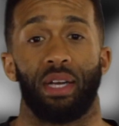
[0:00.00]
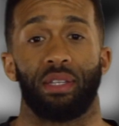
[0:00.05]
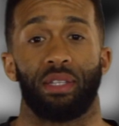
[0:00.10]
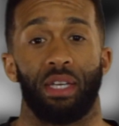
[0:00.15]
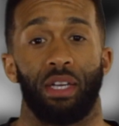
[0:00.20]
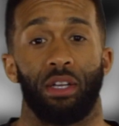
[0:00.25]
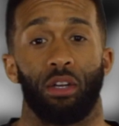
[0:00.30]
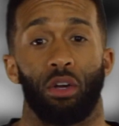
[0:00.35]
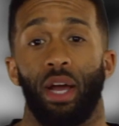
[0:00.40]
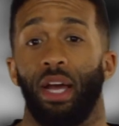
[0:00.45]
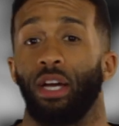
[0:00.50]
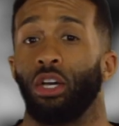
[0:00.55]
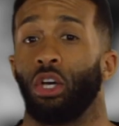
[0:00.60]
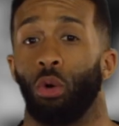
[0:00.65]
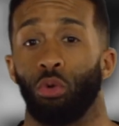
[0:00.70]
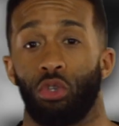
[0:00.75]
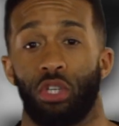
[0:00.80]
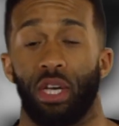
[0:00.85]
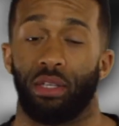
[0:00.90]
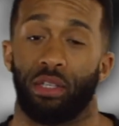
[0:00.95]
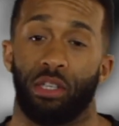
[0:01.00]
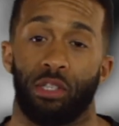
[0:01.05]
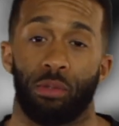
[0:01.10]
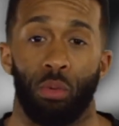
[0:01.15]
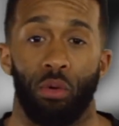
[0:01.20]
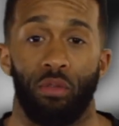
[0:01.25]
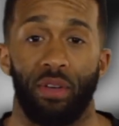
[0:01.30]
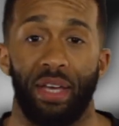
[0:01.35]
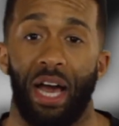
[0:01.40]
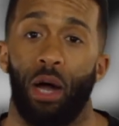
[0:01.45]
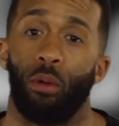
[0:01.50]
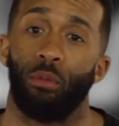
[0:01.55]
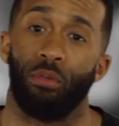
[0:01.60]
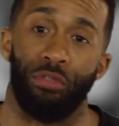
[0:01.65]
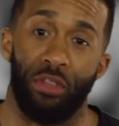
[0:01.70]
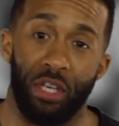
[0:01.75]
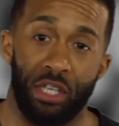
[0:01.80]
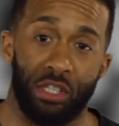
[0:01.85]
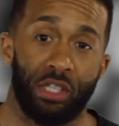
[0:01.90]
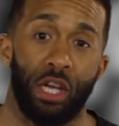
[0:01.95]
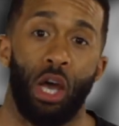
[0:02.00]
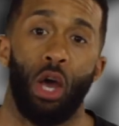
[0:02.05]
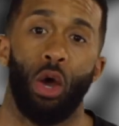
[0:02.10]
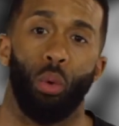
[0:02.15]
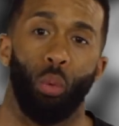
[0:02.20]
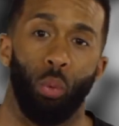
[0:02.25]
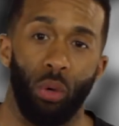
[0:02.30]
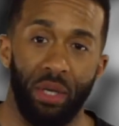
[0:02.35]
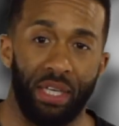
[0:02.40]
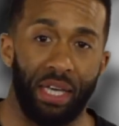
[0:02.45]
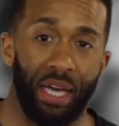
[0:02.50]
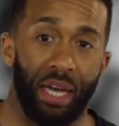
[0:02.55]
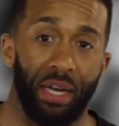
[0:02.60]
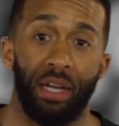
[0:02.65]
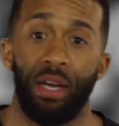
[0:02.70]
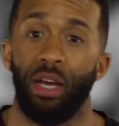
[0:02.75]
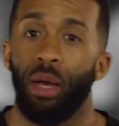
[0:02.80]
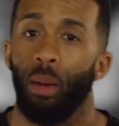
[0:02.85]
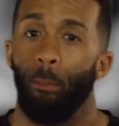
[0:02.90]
that theater and go check this movie out this weekend.